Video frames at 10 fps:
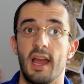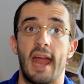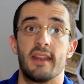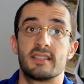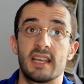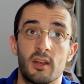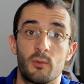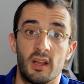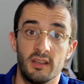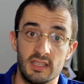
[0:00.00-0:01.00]
And the second
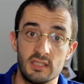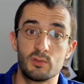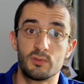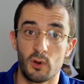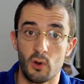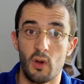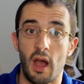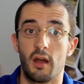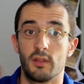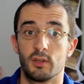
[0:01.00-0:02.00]
one is to
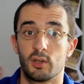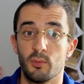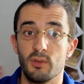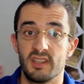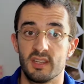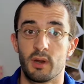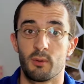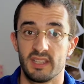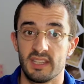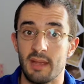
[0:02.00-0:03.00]
follow the community where
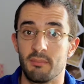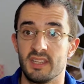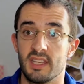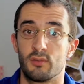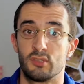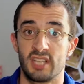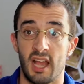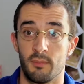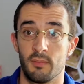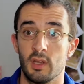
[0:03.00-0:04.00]
we did MDA over
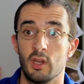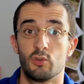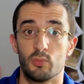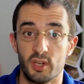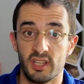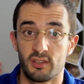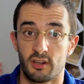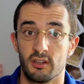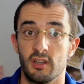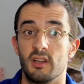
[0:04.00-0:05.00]
time to
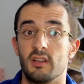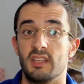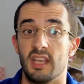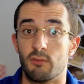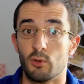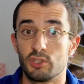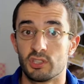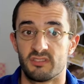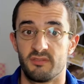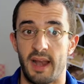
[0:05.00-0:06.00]
monitor the
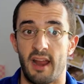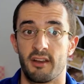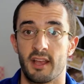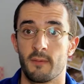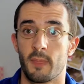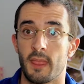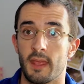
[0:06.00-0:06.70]
evolution of malaria